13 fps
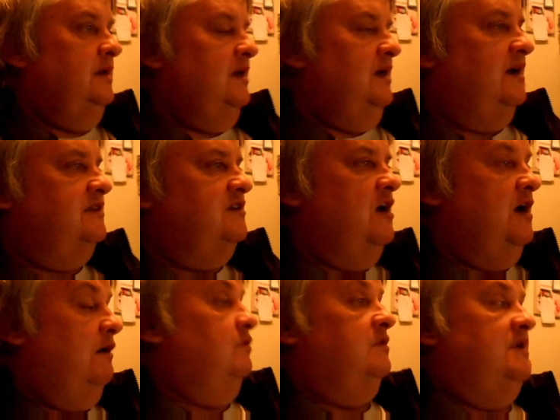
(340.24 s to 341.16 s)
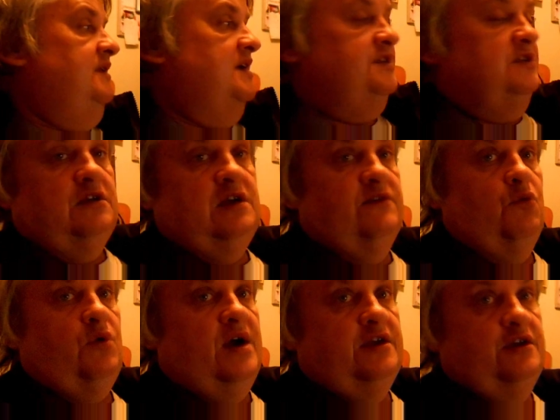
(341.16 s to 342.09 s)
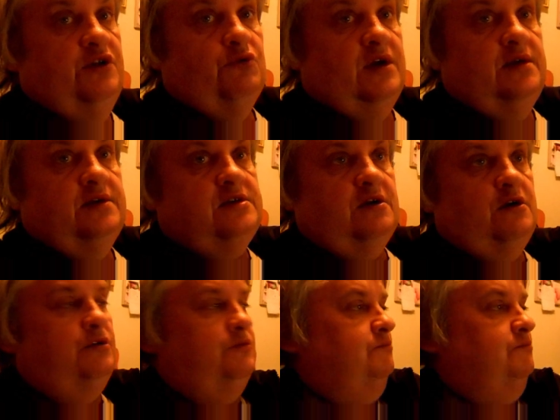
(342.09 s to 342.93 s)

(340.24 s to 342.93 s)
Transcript: I've got nothing to give away anyway. So